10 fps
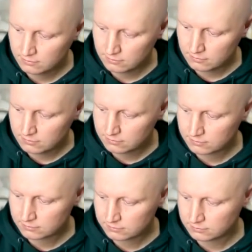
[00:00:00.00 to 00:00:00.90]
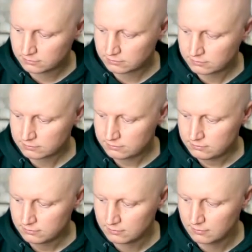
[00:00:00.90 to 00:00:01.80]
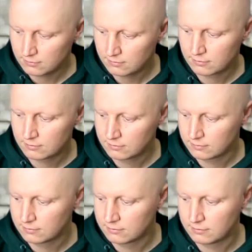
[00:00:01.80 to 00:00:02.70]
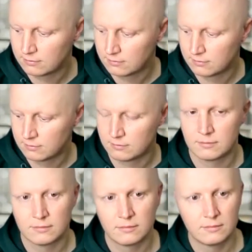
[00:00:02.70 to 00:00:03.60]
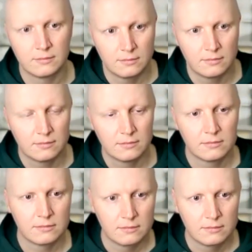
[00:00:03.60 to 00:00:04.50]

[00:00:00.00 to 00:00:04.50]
No words are spoken by the person on screen.